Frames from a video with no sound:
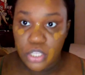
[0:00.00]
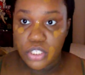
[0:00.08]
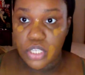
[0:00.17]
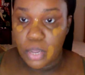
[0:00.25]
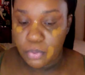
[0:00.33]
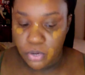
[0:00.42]

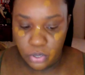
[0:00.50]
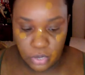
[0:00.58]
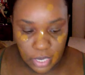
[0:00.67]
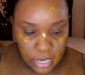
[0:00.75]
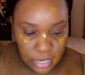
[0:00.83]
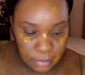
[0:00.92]
So I'm going to
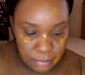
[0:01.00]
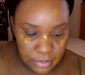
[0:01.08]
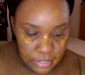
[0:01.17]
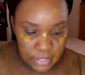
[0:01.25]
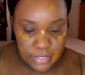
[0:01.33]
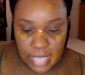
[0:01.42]
go ahead and
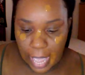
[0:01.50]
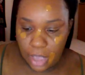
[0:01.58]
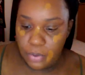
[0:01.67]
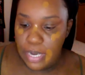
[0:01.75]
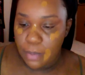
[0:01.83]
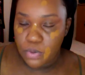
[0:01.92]
blend this
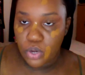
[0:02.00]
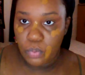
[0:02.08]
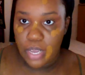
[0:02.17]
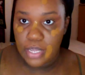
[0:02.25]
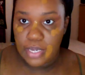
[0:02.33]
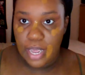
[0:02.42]
out, and I'm going to
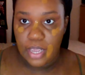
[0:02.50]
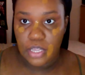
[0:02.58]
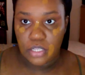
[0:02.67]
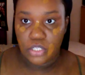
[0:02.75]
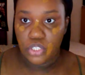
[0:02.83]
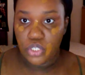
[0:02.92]
wait
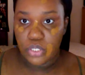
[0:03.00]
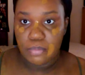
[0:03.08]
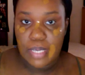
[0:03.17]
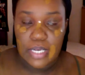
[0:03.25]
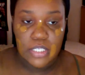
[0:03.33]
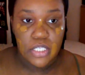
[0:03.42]
like 2
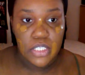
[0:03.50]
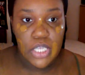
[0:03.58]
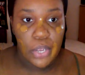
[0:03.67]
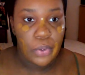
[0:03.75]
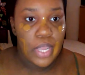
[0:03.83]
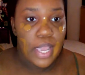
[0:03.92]
minutes or
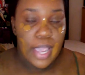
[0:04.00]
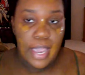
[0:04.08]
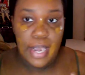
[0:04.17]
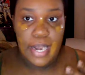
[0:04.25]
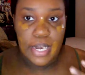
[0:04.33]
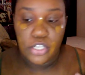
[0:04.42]
so
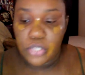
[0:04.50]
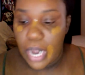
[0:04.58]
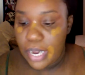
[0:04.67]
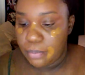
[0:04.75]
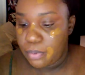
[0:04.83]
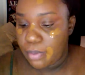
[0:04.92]
and let it
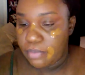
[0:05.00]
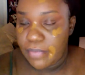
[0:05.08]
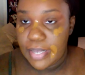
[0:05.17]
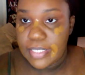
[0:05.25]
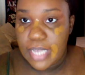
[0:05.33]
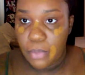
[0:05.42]
dry up on my
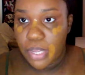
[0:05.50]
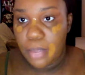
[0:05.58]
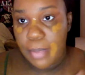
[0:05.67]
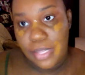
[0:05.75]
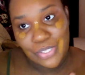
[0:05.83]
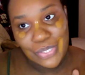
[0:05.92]
face, and I will
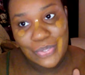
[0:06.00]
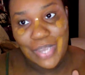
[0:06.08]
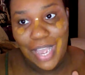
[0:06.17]
come back to you